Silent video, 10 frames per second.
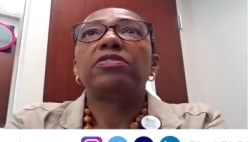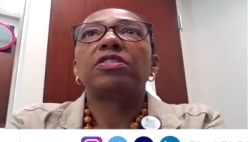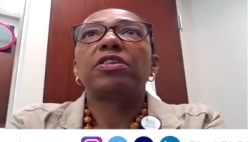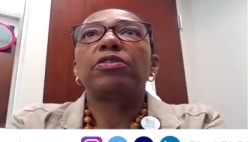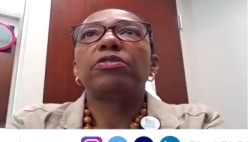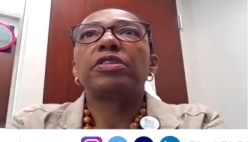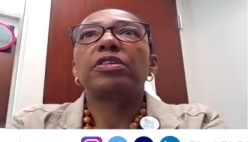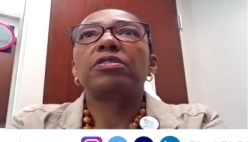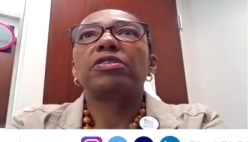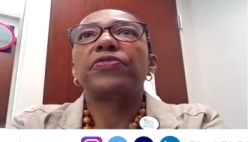So
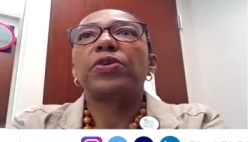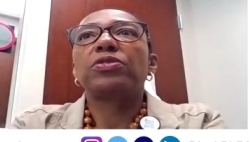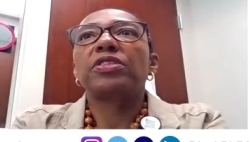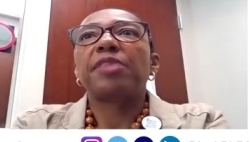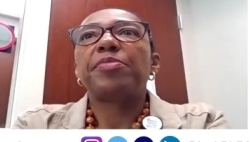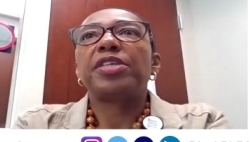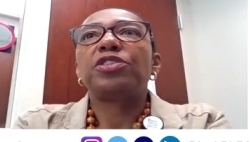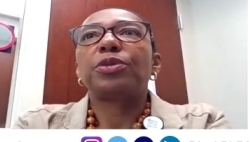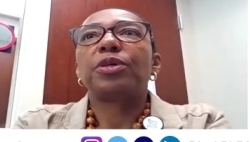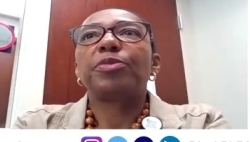the, the folks that I
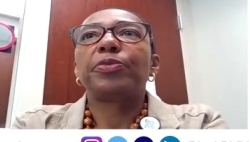mentor,